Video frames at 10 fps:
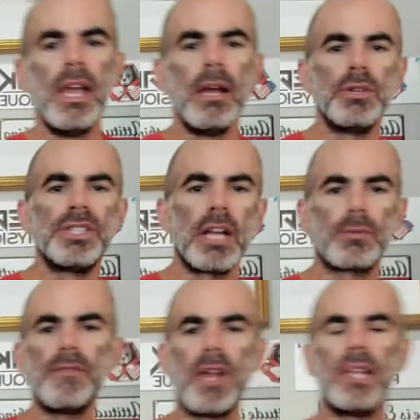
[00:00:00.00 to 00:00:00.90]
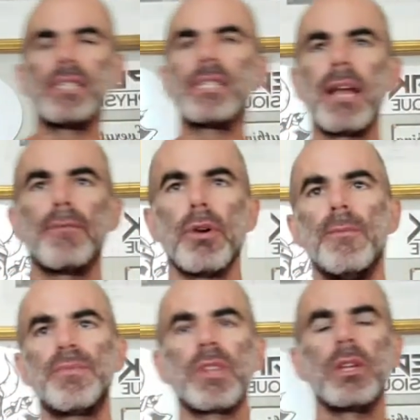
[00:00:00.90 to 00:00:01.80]
It was nuts. We've done
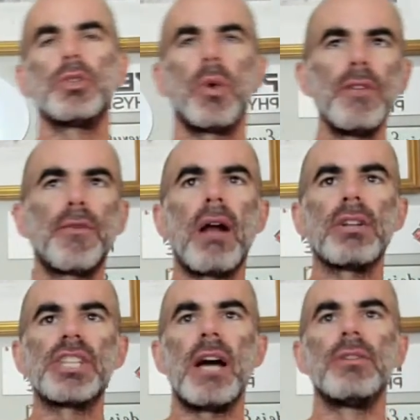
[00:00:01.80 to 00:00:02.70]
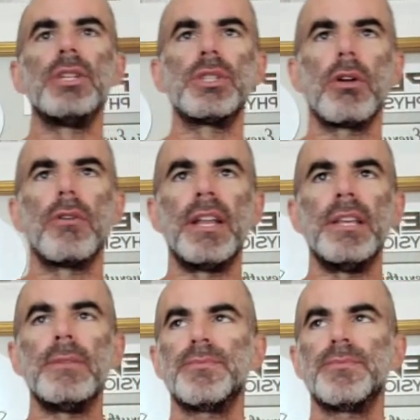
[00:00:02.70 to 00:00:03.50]
several 24-hour challenges already.